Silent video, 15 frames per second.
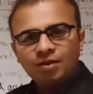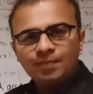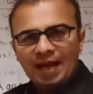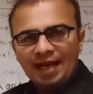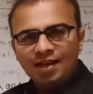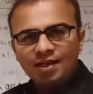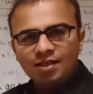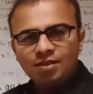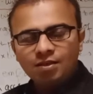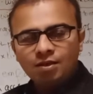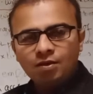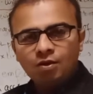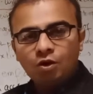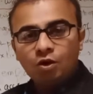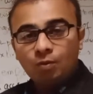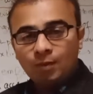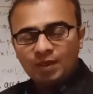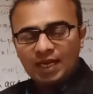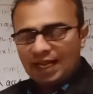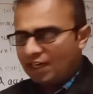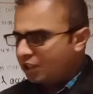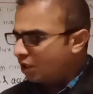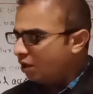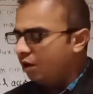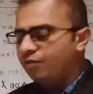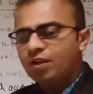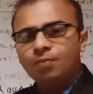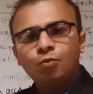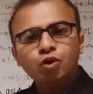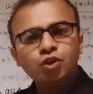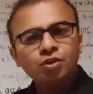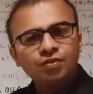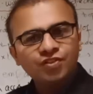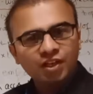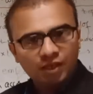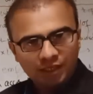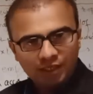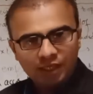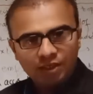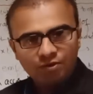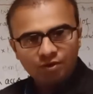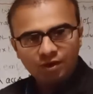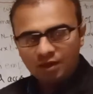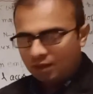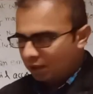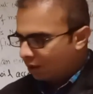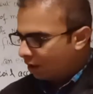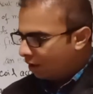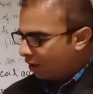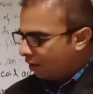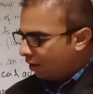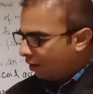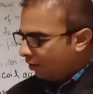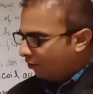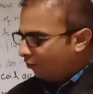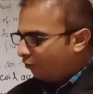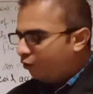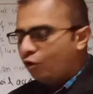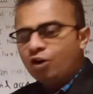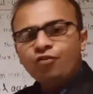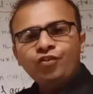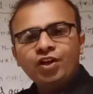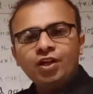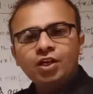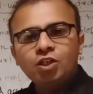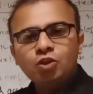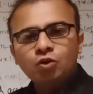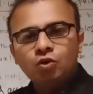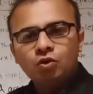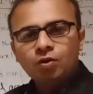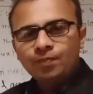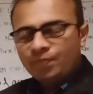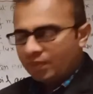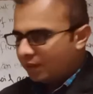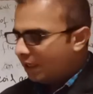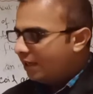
the magnetic direction of the motion of the conductor. Forefinger show the